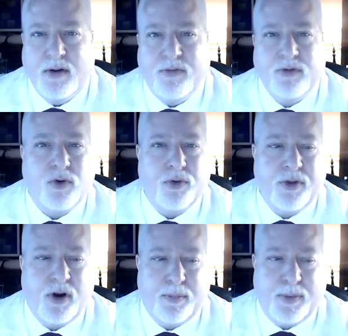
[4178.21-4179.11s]
physical
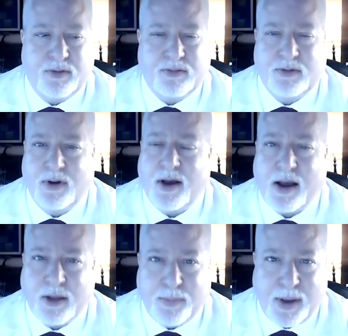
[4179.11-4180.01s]
therapists,
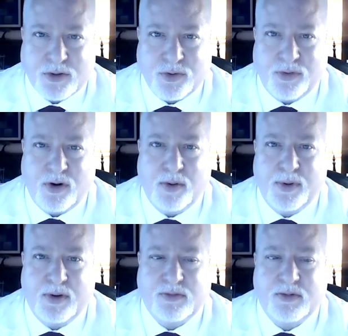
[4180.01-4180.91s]
occupational
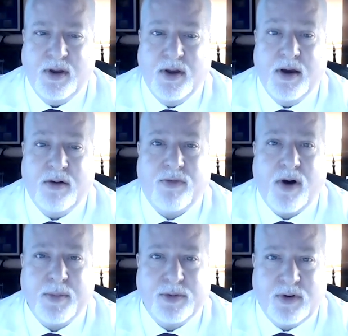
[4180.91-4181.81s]
therapists,
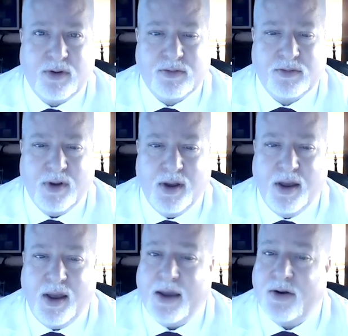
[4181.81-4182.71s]
pharmacists,
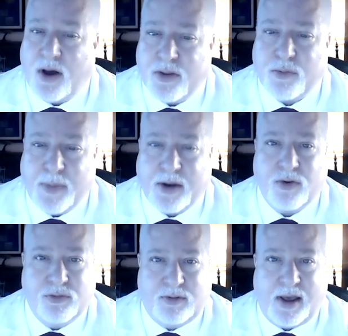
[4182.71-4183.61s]
and other
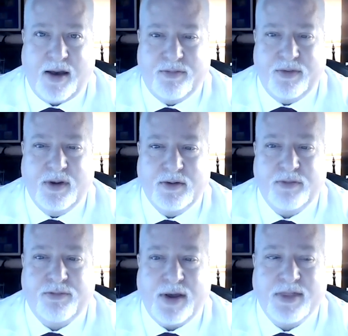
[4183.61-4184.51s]
medical staff
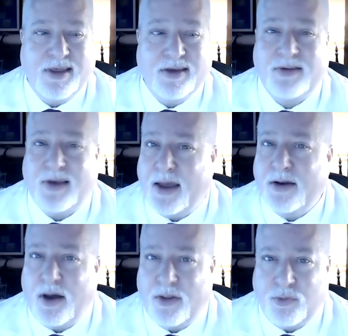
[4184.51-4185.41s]
to fight this
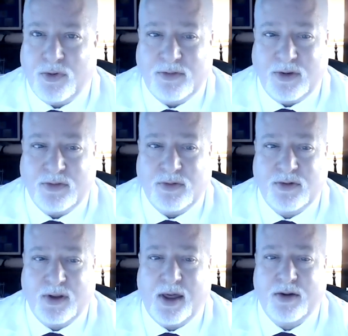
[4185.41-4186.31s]
and other diseases
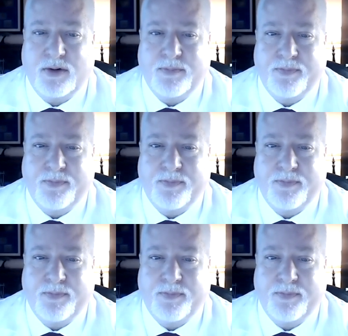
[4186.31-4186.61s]
together.